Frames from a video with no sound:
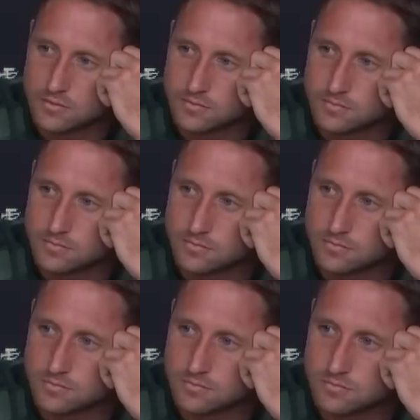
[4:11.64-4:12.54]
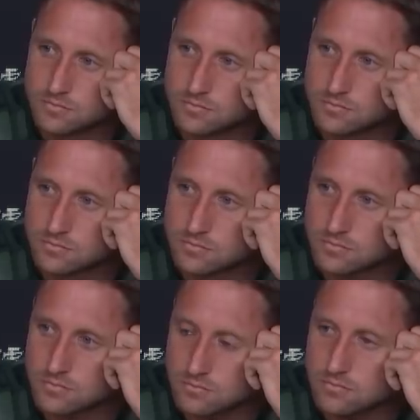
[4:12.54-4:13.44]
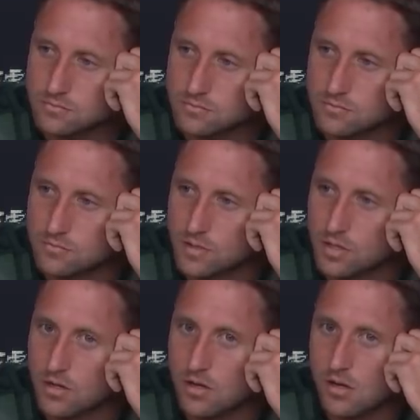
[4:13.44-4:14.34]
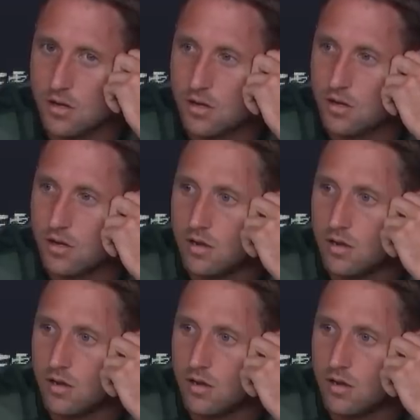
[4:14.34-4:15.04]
15 points in a row. Sorry. Go ahead.